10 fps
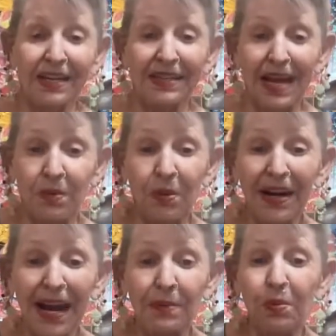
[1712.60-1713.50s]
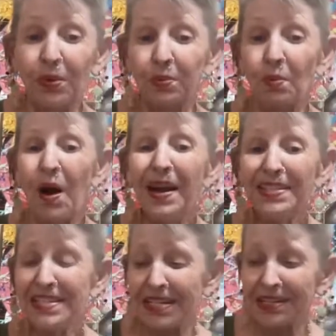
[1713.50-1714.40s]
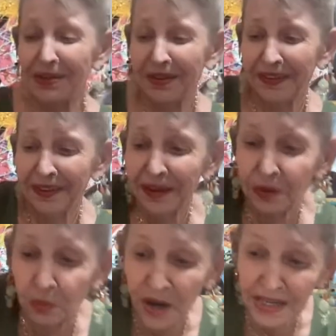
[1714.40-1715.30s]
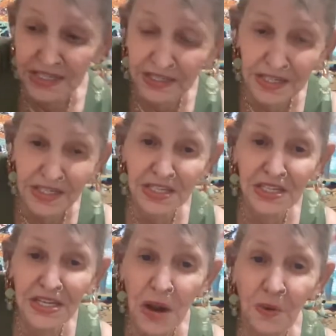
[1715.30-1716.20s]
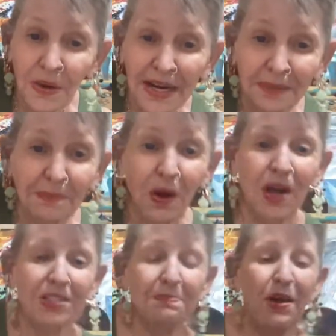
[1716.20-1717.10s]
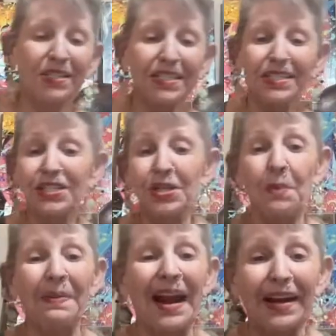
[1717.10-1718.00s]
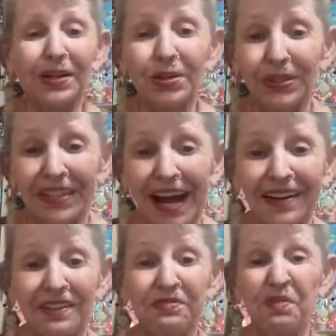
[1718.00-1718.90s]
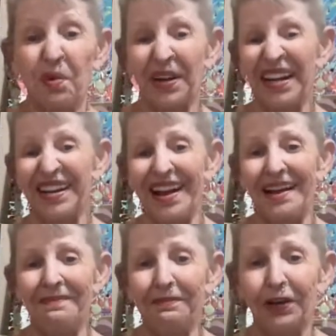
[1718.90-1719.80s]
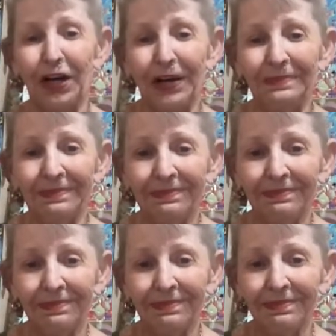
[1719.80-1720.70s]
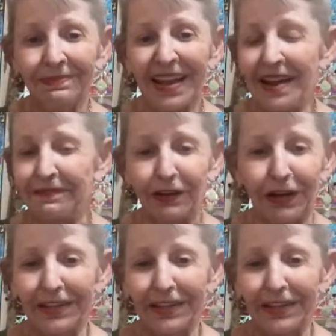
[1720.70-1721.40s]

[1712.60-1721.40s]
Now what I wanted was the snow in moss, moss and snow, but I could not afford it ever, ever.